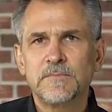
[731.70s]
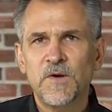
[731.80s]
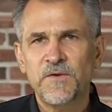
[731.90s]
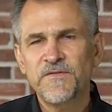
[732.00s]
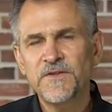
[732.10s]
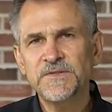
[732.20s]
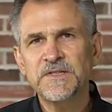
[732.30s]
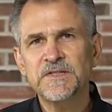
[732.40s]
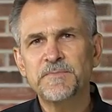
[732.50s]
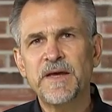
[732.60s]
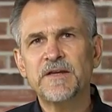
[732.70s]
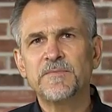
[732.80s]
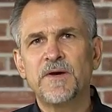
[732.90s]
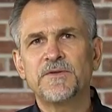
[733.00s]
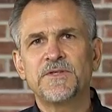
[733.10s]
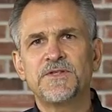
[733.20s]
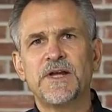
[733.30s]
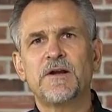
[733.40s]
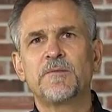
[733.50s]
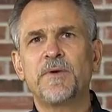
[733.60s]
We've used inspect mode to
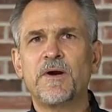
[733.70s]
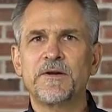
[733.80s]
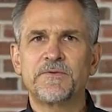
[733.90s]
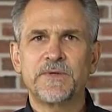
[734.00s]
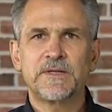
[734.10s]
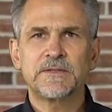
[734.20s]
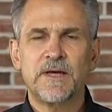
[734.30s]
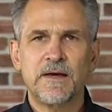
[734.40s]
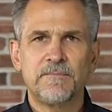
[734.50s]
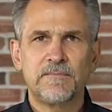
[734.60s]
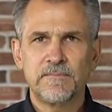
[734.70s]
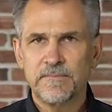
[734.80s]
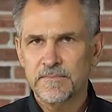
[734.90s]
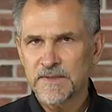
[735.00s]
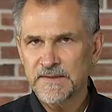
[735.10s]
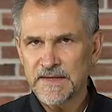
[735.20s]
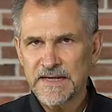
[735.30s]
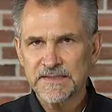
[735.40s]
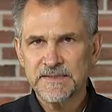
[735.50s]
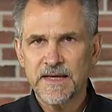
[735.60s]
check our part in real time. In the
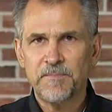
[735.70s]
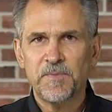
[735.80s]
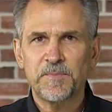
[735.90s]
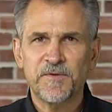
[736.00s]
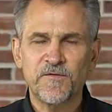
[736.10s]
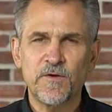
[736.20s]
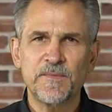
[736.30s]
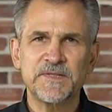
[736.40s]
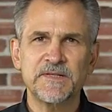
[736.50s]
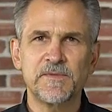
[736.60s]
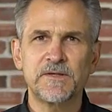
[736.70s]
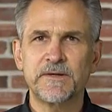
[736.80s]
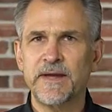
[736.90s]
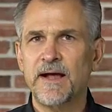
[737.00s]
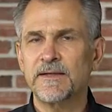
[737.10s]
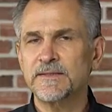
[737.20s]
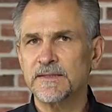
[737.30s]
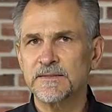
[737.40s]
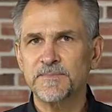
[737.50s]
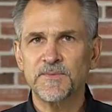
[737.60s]
next step, we'll perform a similar
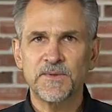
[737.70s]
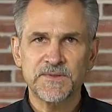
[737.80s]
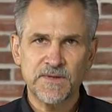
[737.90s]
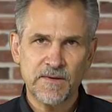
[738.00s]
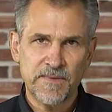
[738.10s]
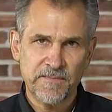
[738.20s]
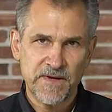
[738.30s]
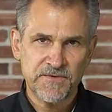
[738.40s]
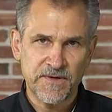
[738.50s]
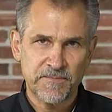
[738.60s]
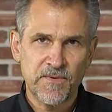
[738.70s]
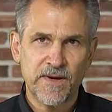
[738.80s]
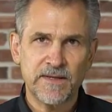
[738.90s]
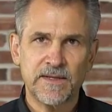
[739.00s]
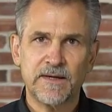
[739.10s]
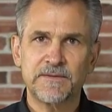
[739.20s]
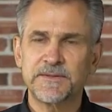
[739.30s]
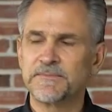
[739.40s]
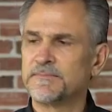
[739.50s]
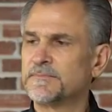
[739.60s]
analysis, but we'll start by measuring point clouds.